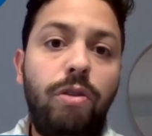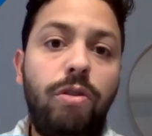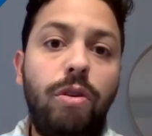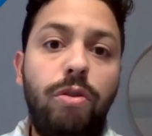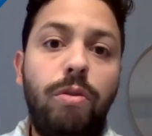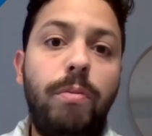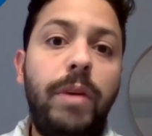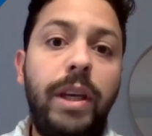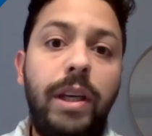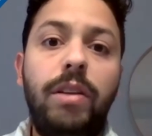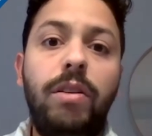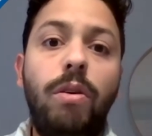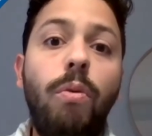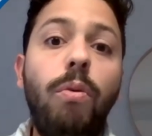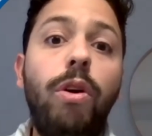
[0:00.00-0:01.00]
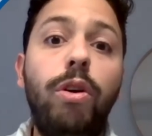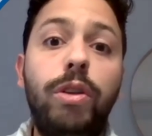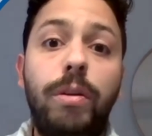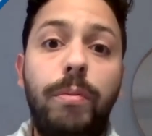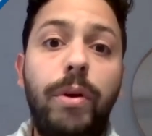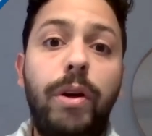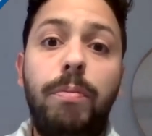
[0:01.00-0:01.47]
it's also making the
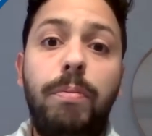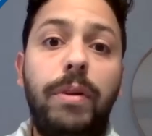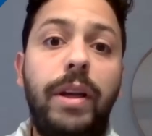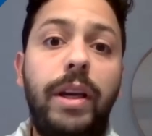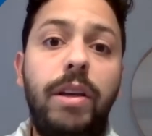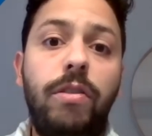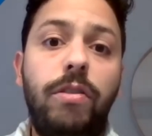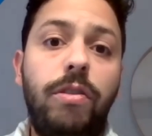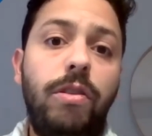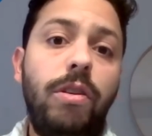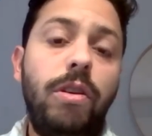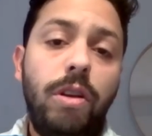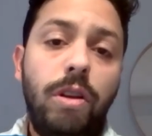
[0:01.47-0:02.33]
world a better place.